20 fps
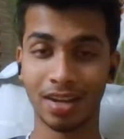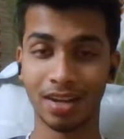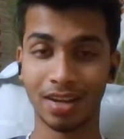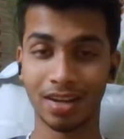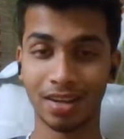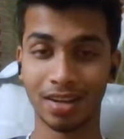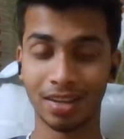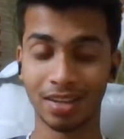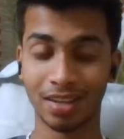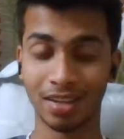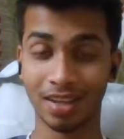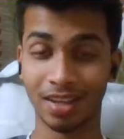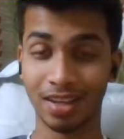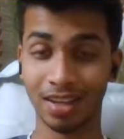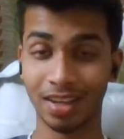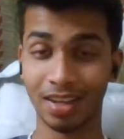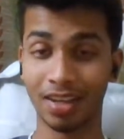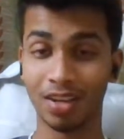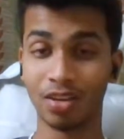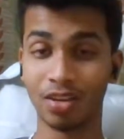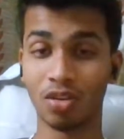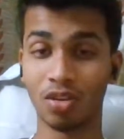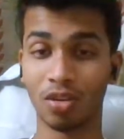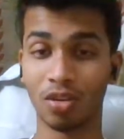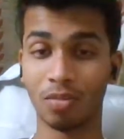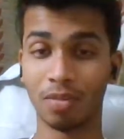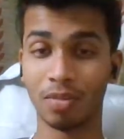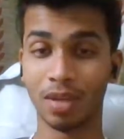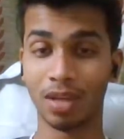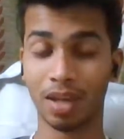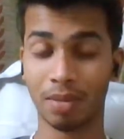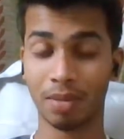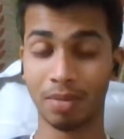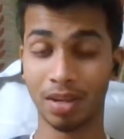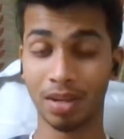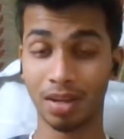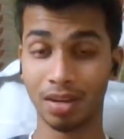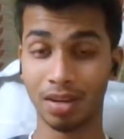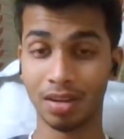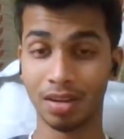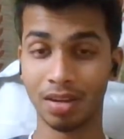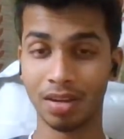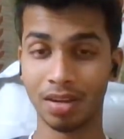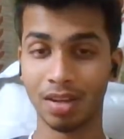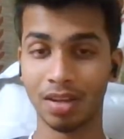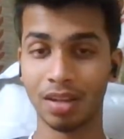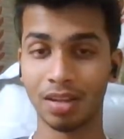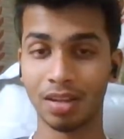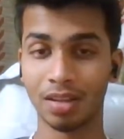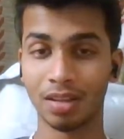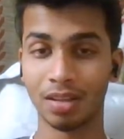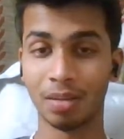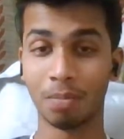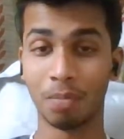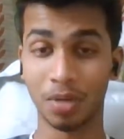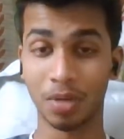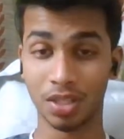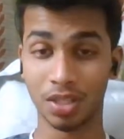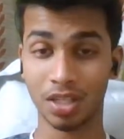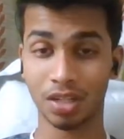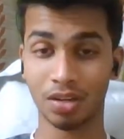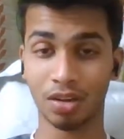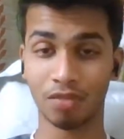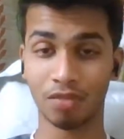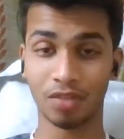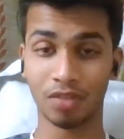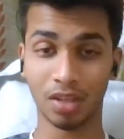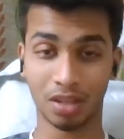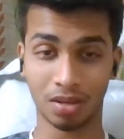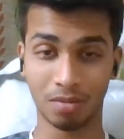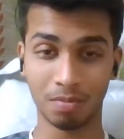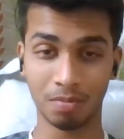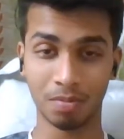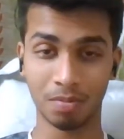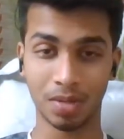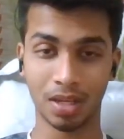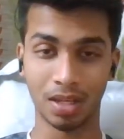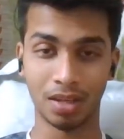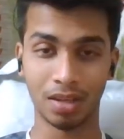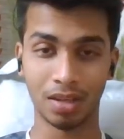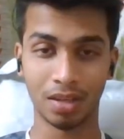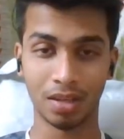the economy, I mean, the budget of the company,